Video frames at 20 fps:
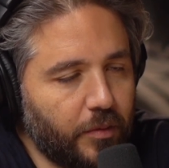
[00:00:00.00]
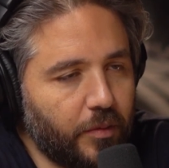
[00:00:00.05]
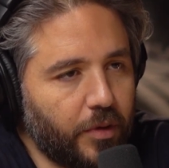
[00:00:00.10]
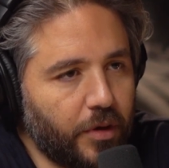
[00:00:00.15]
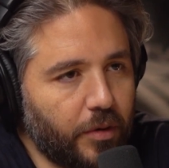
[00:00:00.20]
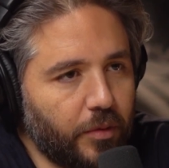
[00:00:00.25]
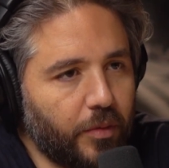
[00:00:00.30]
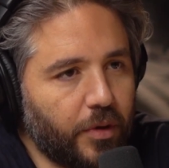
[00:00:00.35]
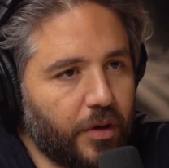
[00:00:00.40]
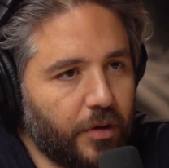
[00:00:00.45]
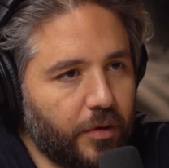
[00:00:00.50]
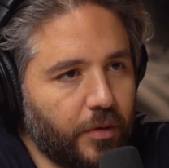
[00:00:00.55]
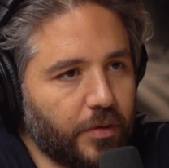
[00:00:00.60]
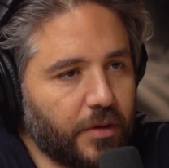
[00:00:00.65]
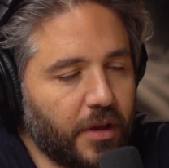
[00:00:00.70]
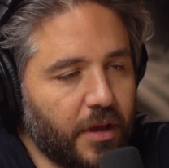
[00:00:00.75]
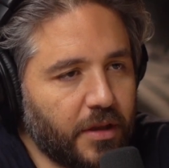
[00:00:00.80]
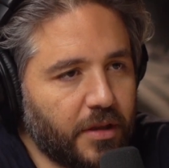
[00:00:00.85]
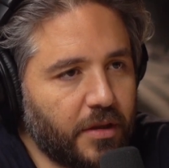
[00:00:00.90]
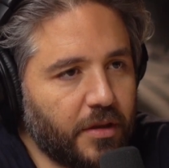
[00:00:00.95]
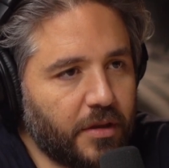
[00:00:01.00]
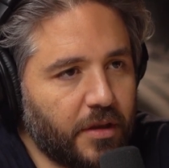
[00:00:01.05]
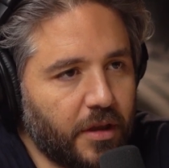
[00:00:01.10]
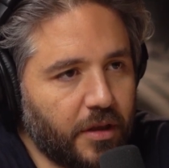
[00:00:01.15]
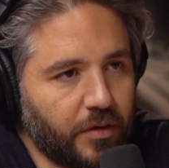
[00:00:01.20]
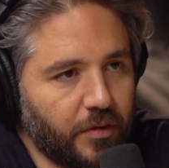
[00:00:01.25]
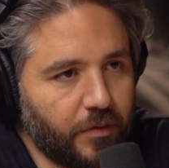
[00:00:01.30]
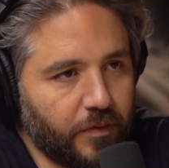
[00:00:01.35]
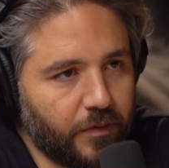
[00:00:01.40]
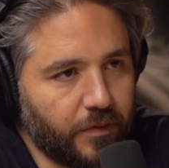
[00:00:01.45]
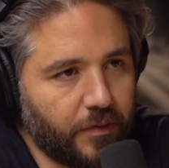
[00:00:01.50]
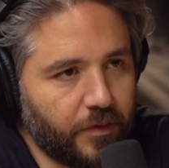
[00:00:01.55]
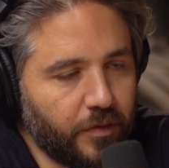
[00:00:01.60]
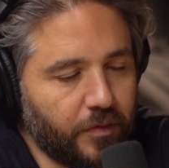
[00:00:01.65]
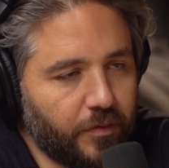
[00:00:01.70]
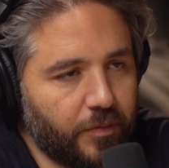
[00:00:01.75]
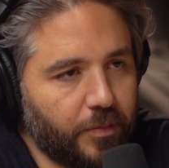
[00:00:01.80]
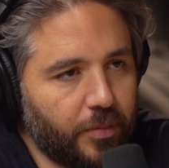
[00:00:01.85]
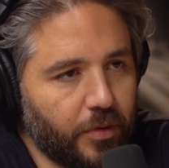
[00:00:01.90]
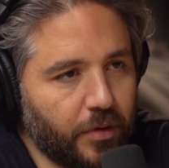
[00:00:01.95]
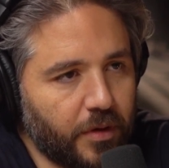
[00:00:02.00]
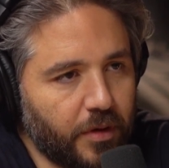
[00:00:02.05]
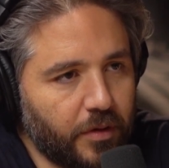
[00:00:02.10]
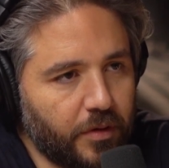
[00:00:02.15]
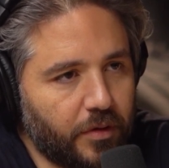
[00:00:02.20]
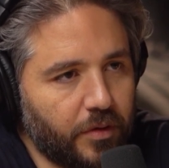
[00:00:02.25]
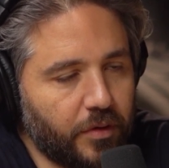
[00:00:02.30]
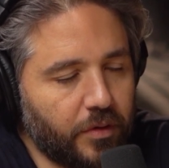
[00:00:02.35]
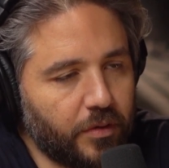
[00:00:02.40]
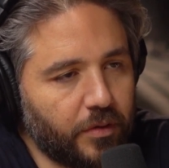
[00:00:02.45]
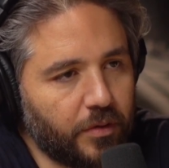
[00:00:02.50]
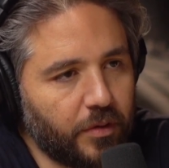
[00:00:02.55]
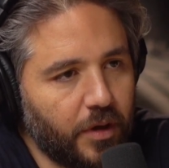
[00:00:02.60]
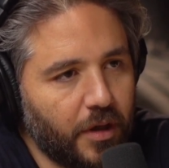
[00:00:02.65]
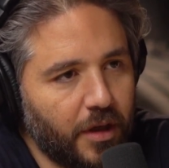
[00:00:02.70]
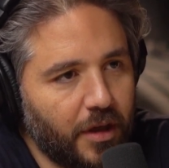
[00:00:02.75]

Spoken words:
What are those lessons that you've pulled into?